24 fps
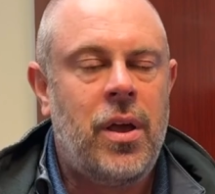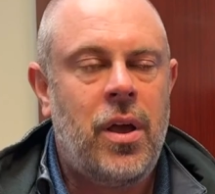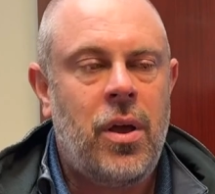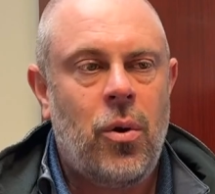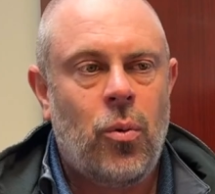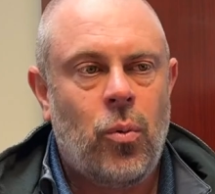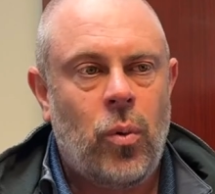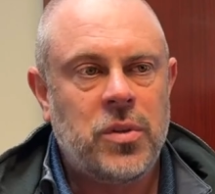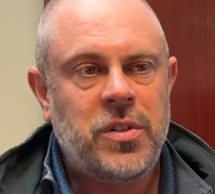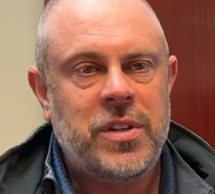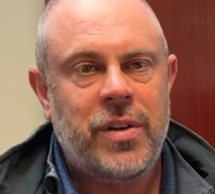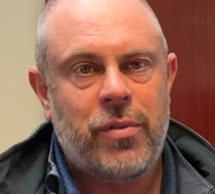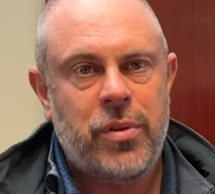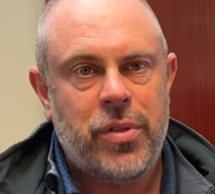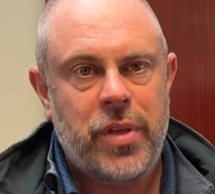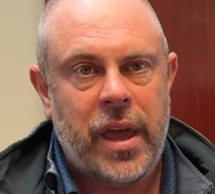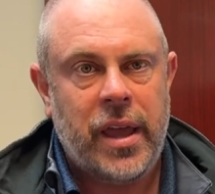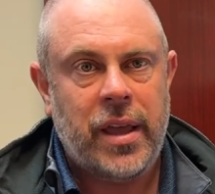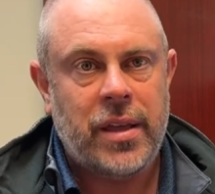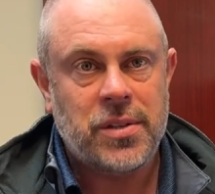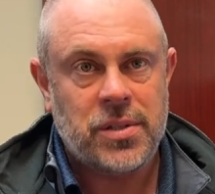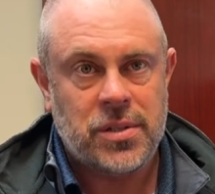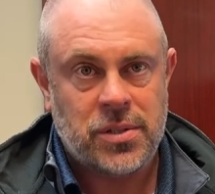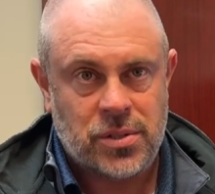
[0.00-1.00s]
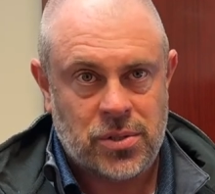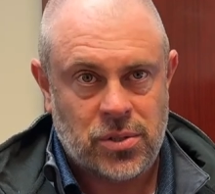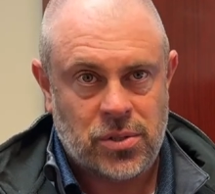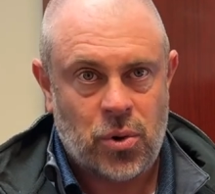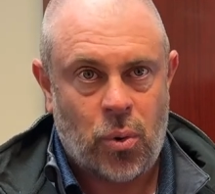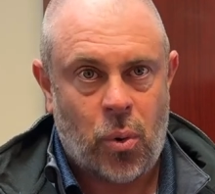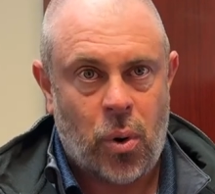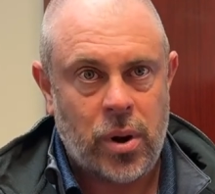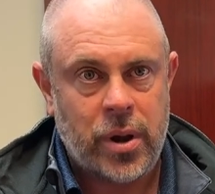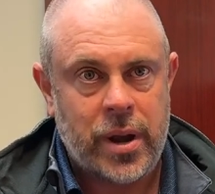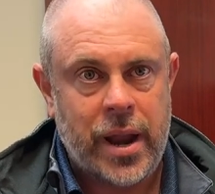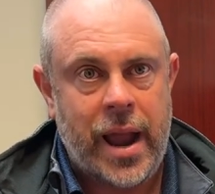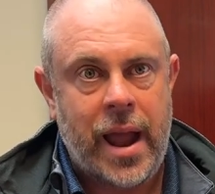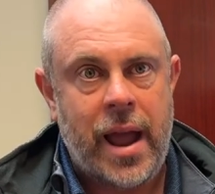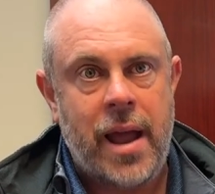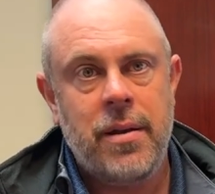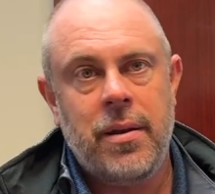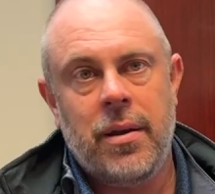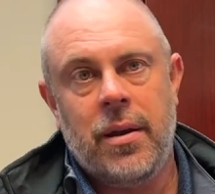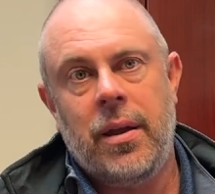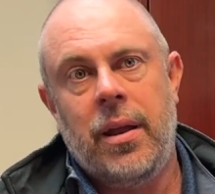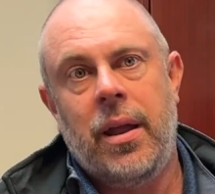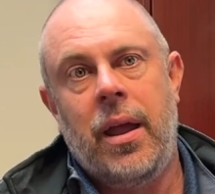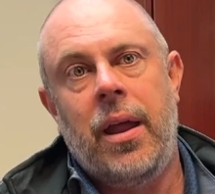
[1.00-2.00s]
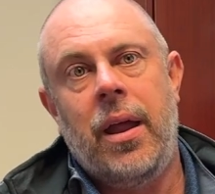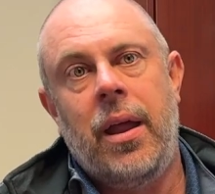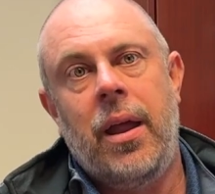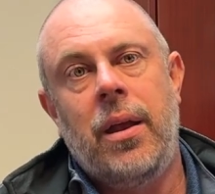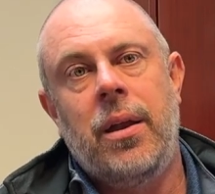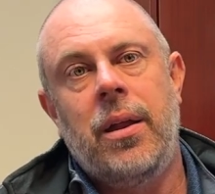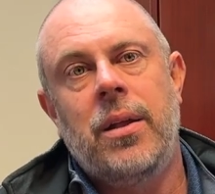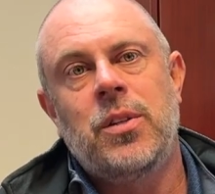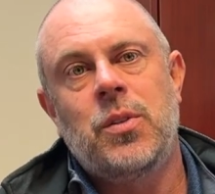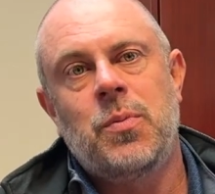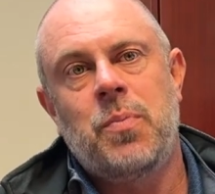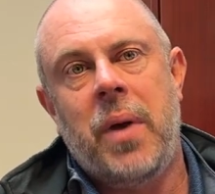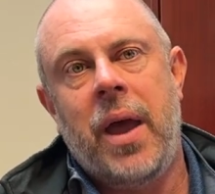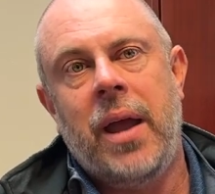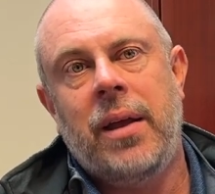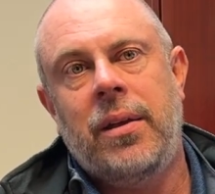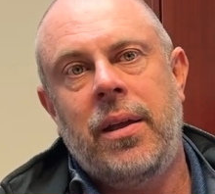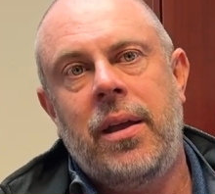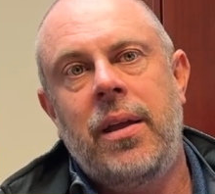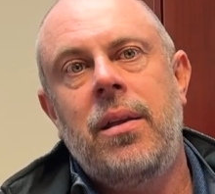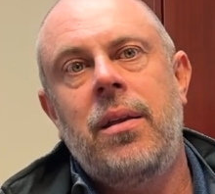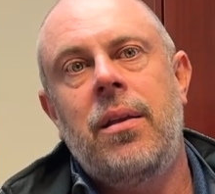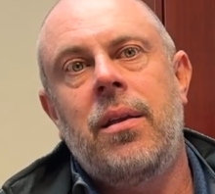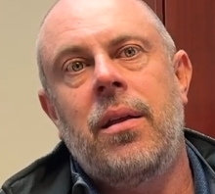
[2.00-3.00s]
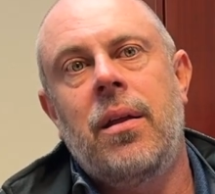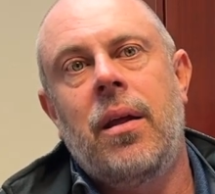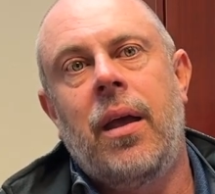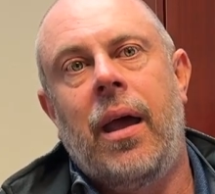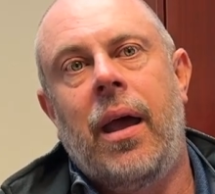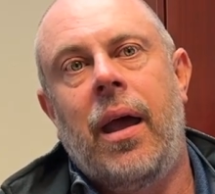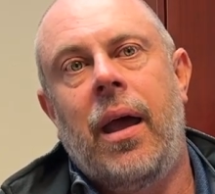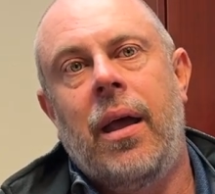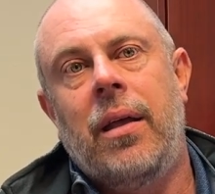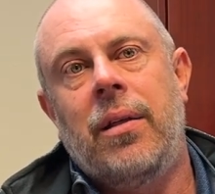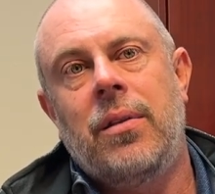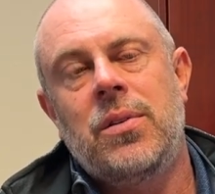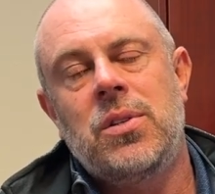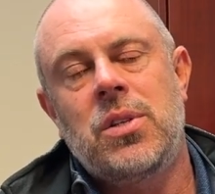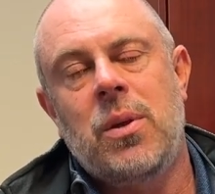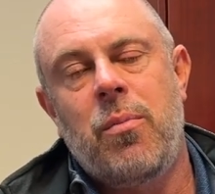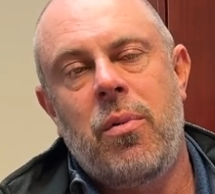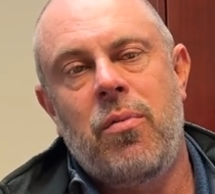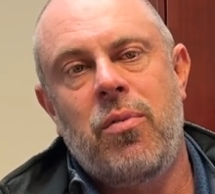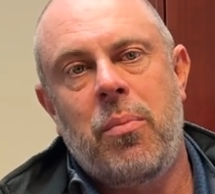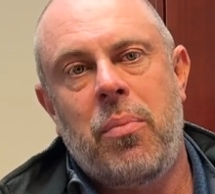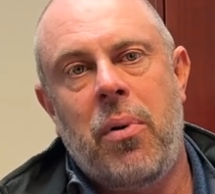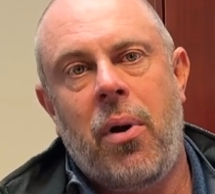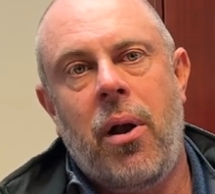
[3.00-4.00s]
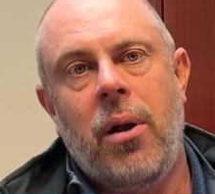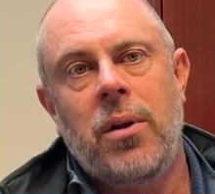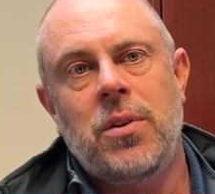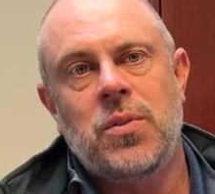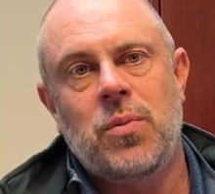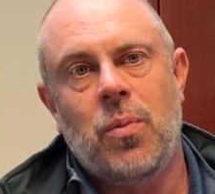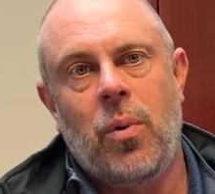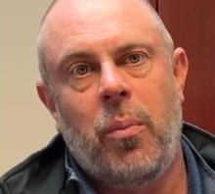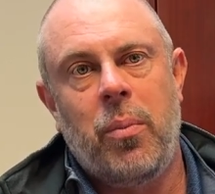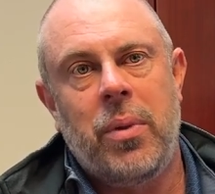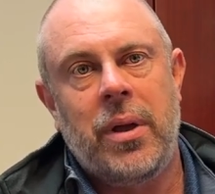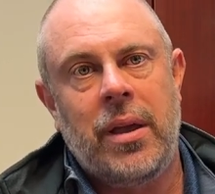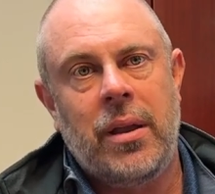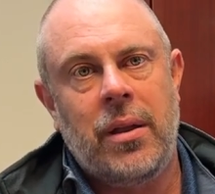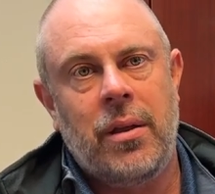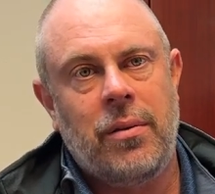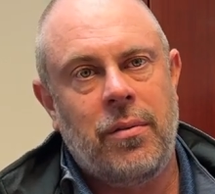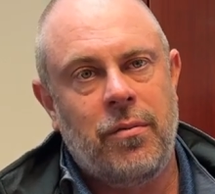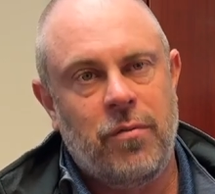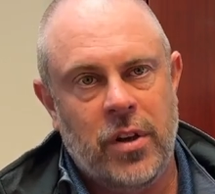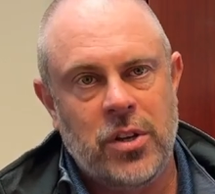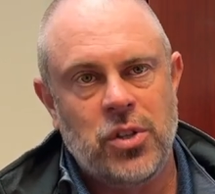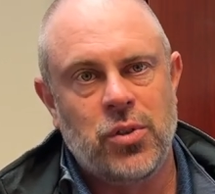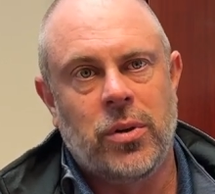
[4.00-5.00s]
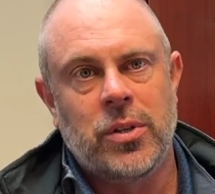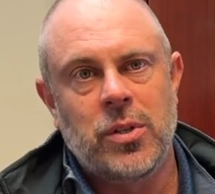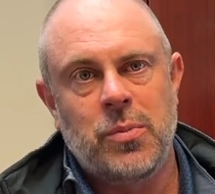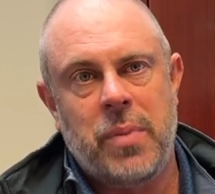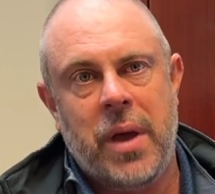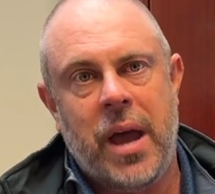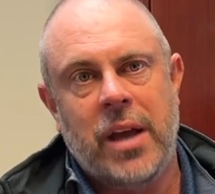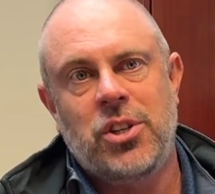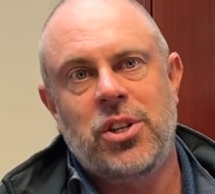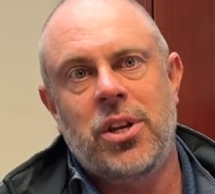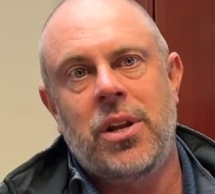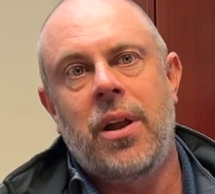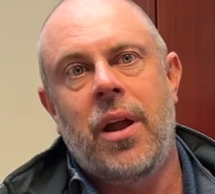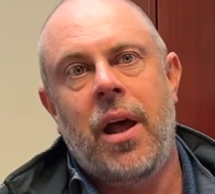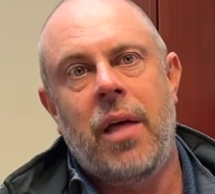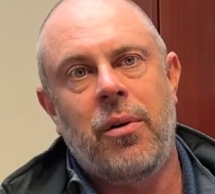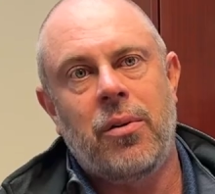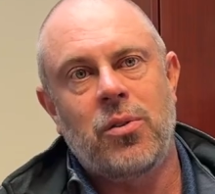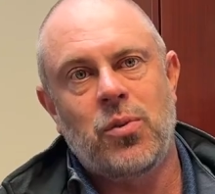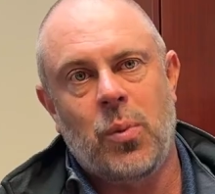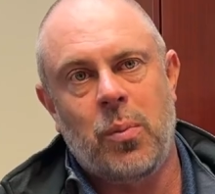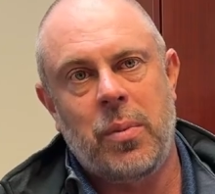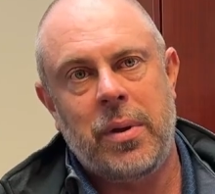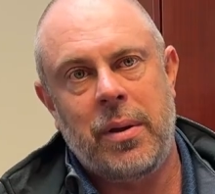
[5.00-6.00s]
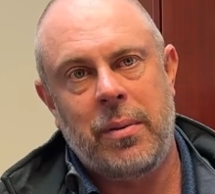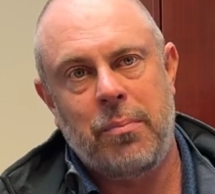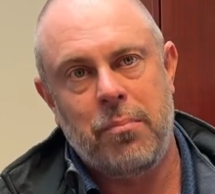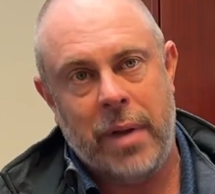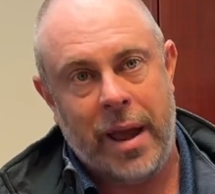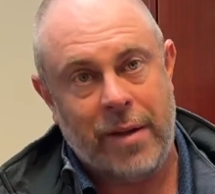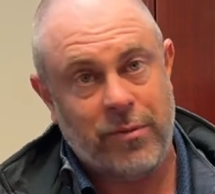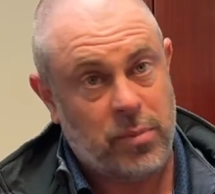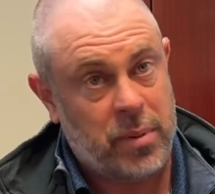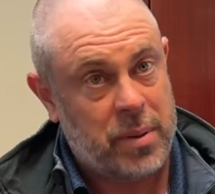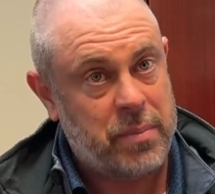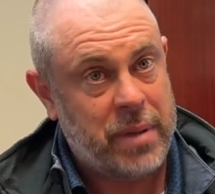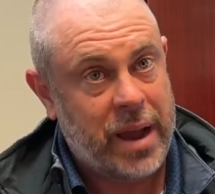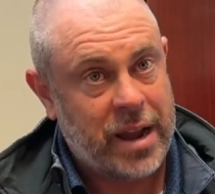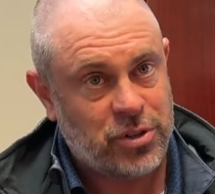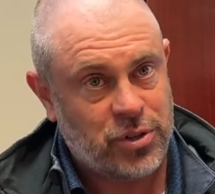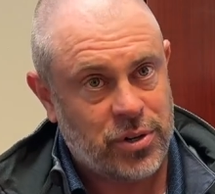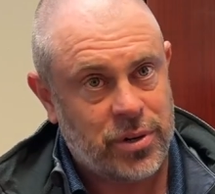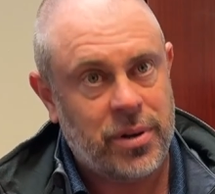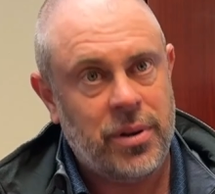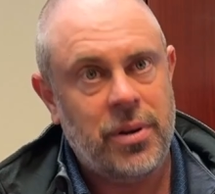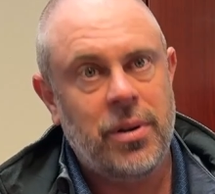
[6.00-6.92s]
Once everything is torn down and inspected, some of the parts will be visual inspection, others will have to be measured.